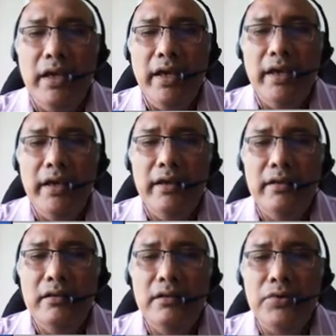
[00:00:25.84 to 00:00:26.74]

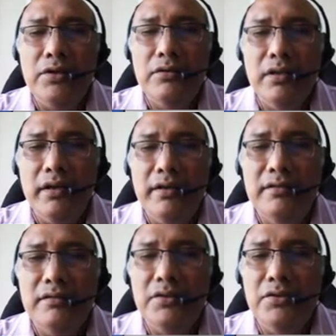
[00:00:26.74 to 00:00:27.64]
and
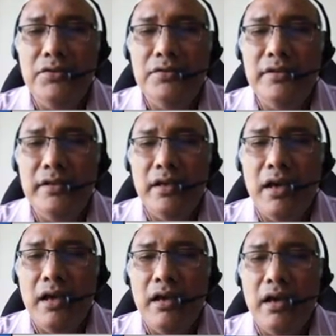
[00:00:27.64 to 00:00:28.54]
recognize the use the
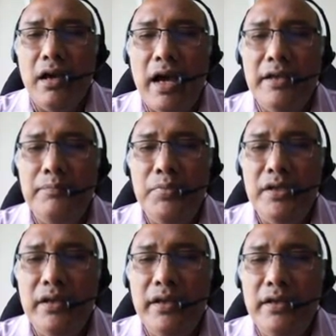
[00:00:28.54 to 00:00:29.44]

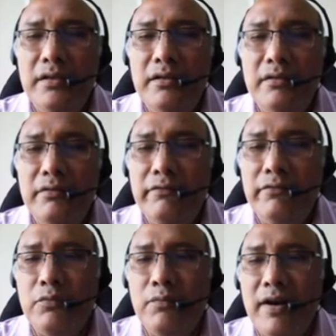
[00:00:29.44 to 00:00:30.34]
IPA
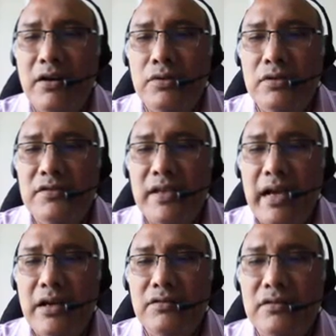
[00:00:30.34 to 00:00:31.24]
for vowel
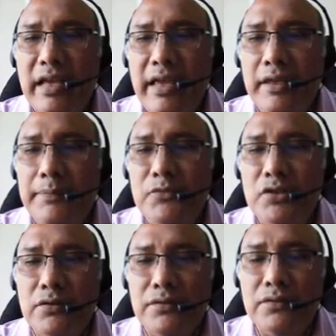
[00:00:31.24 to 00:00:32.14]
sounds and diphthongs.
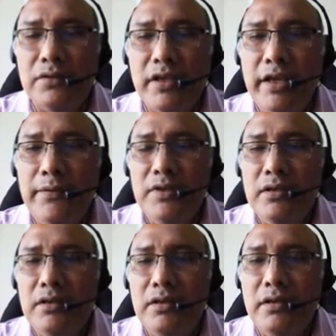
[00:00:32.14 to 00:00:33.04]
Okay,
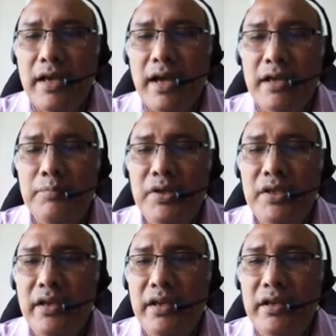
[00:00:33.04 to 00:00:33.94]
the
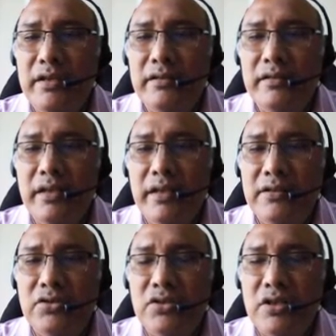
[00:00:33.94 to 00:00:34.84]
IPA is the
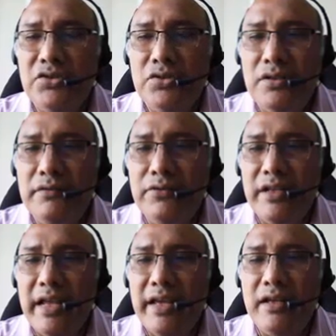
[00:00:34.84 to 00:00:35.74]
International
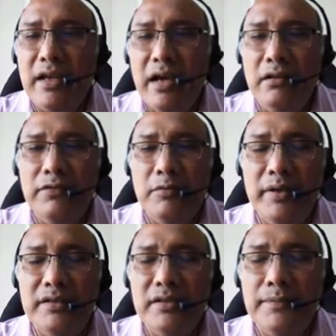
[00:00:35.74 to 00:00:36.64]
Phonetic Alphabet.